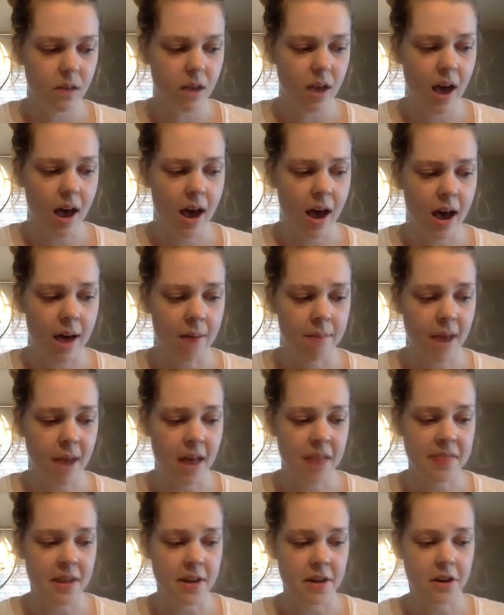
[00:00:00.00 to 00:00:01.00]

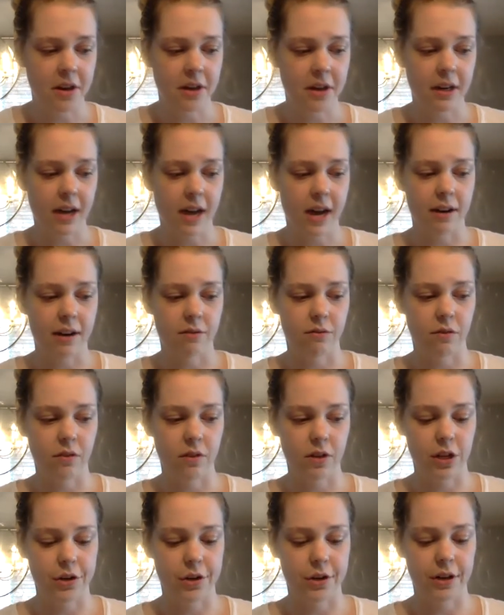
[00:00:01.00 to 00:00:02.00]
And then you're
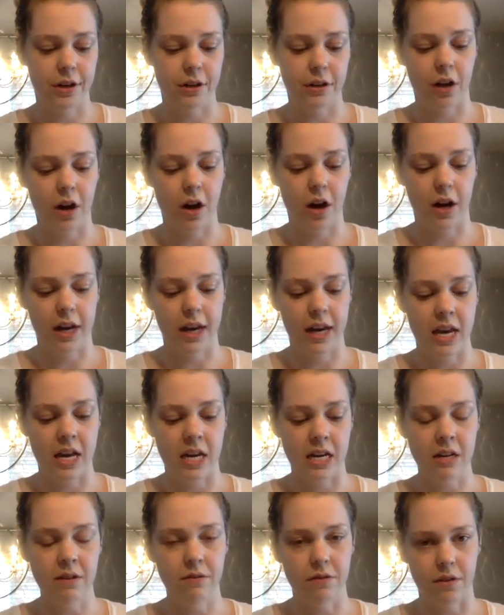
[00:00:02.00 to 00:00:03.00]
gonna log
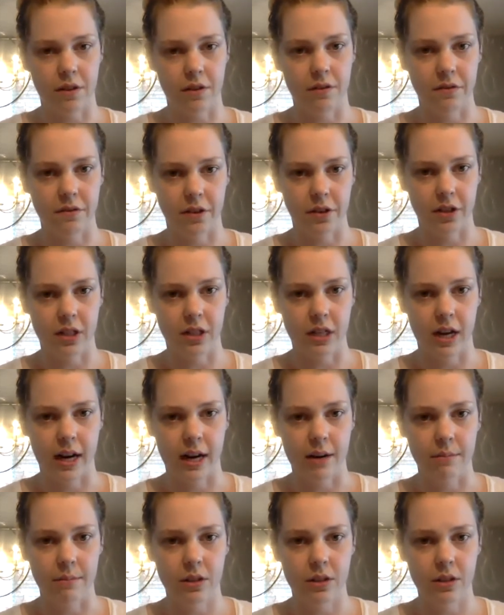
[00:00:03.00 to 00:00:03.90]
in for the first time.